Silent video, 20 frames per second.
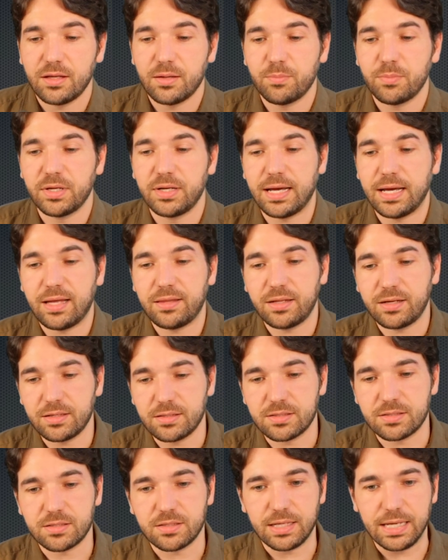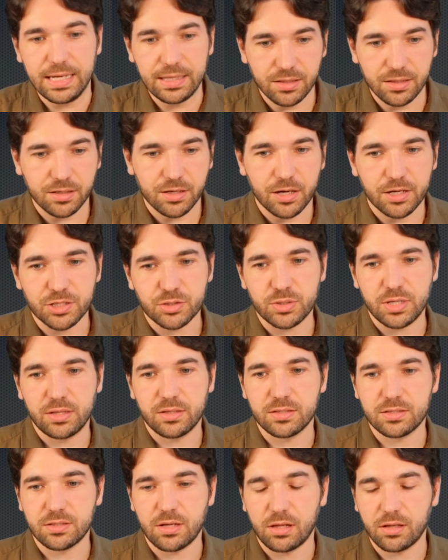But now that he's in the country and
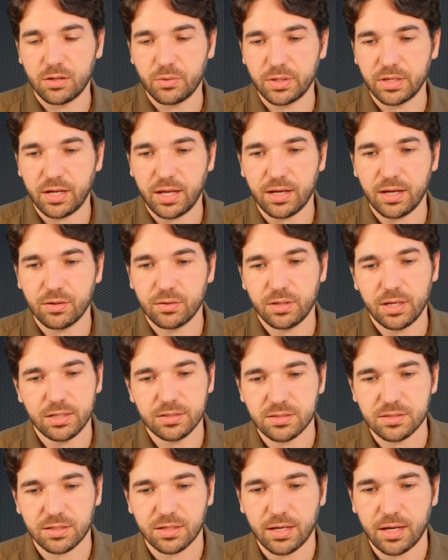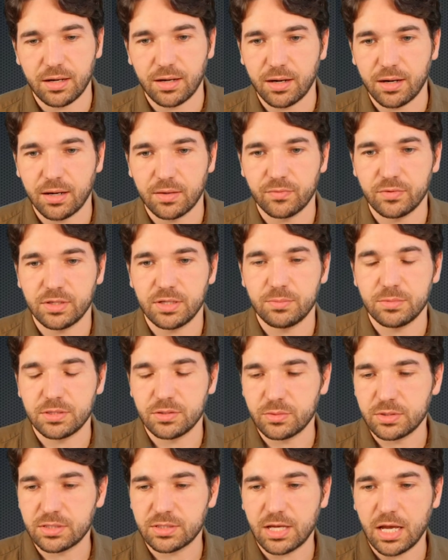this is all going down, it's kind of hard for him
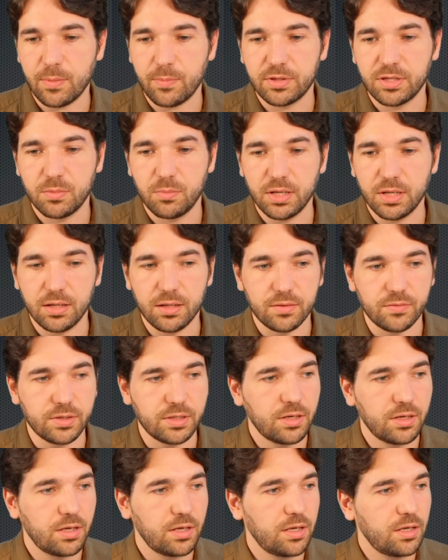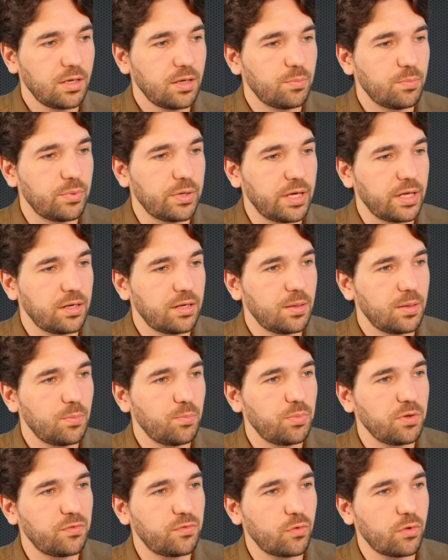to escape in the middle of it. But
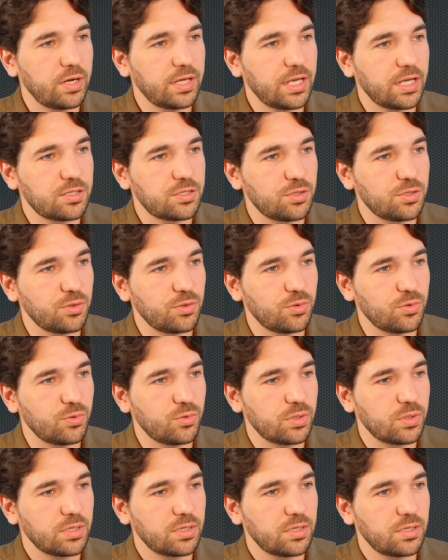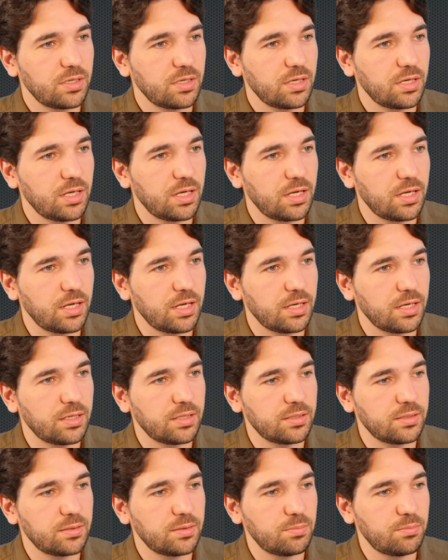before I get to
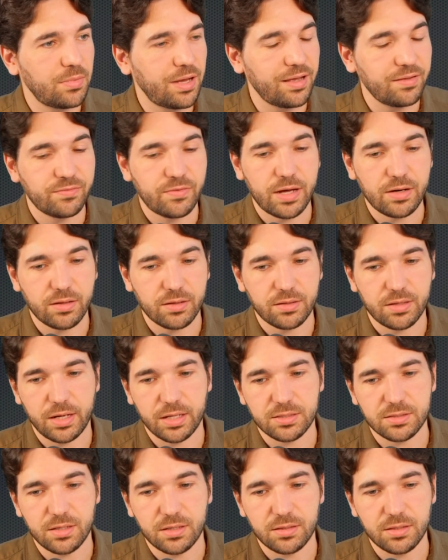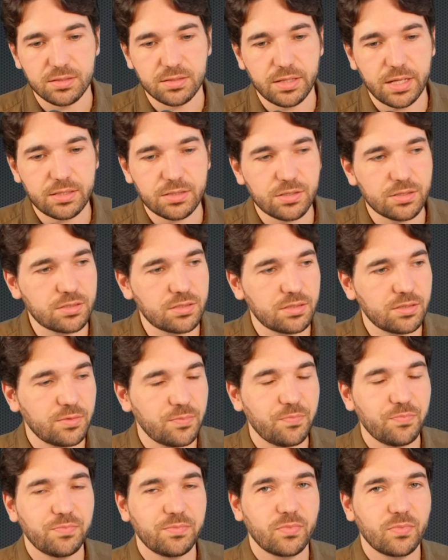my final thoughts on this, let's
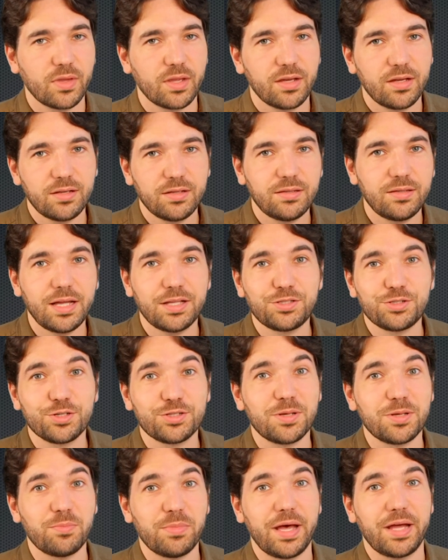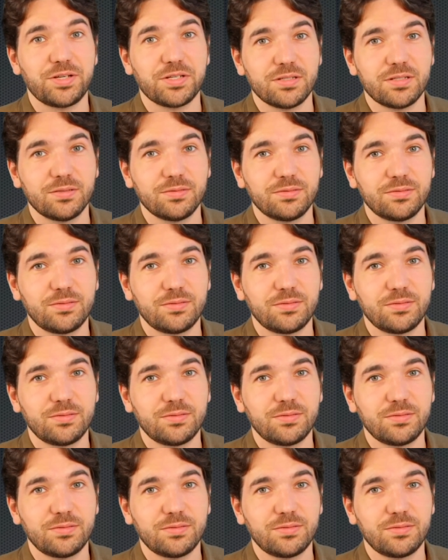just imagine.